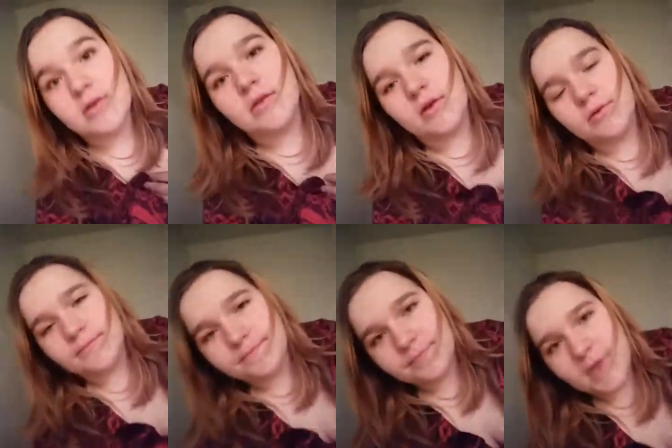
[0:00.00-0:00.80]
So,
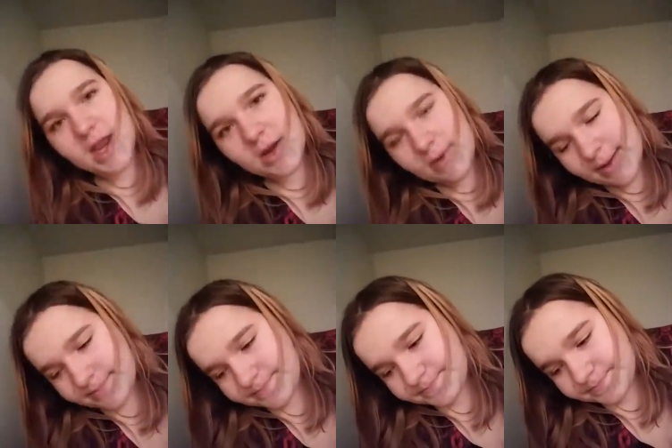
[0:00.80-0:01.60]
anyway.
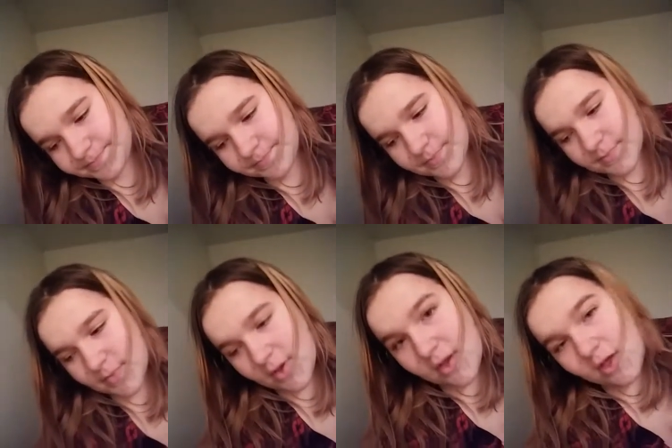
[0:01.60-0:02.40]

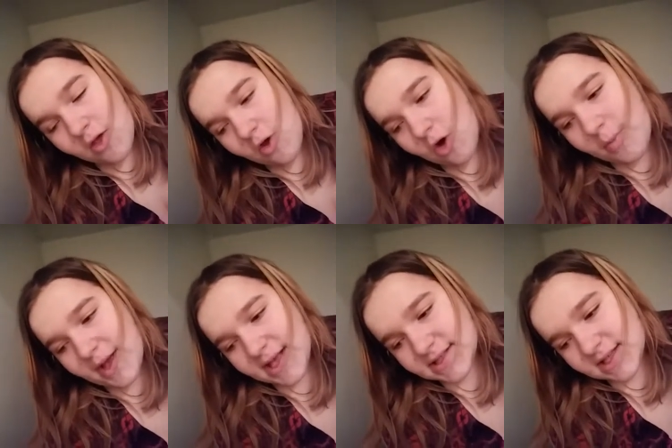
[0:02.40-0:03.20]
Hope you
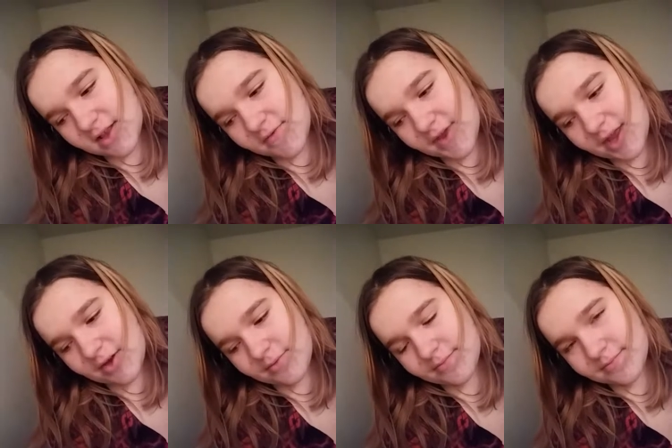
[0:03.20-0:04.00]
guys liked this
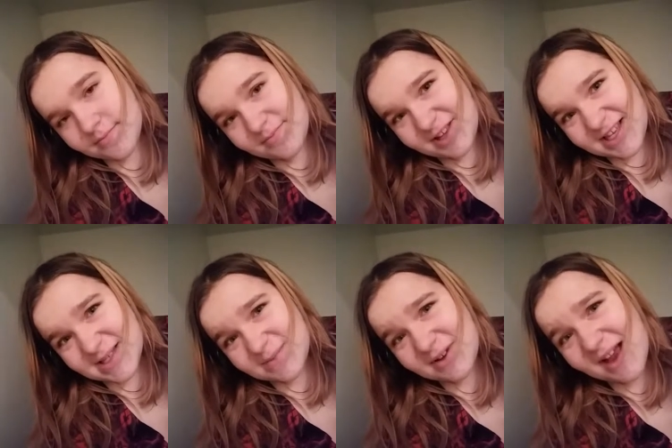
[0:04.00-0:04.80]
video. Please
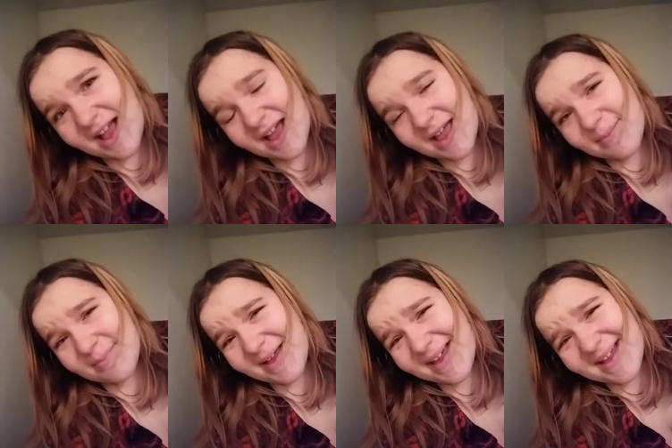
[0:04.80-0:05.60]
subscribe.
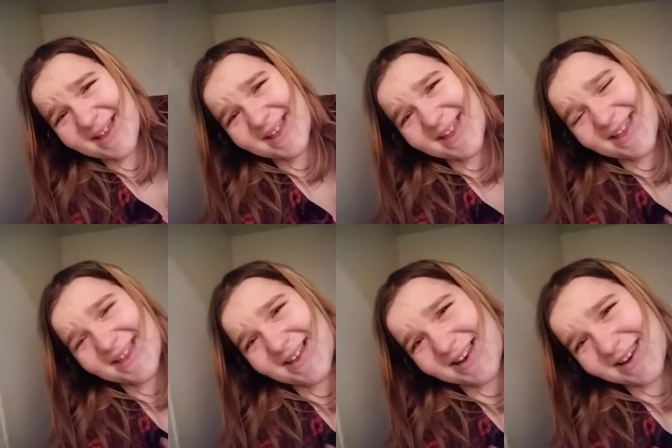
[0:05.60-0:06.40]
Bye.
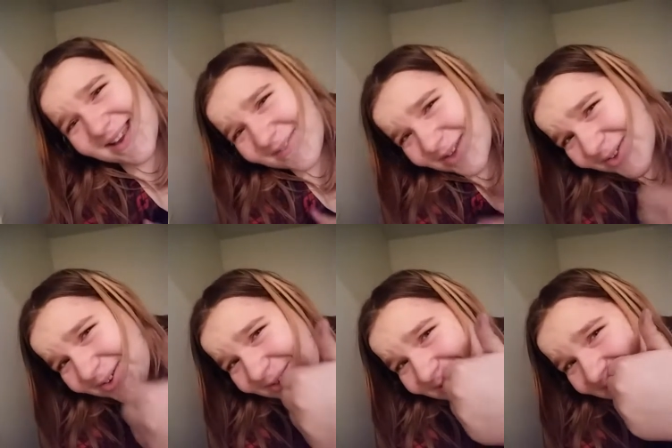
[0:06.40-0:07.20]
Love
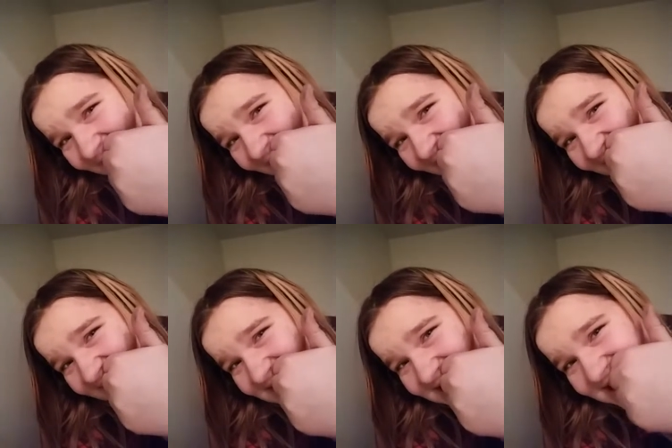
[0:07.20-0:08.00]
you
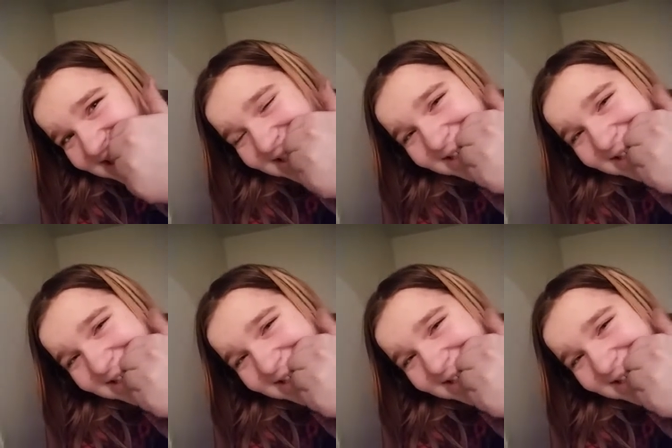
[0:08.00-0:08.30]
guys.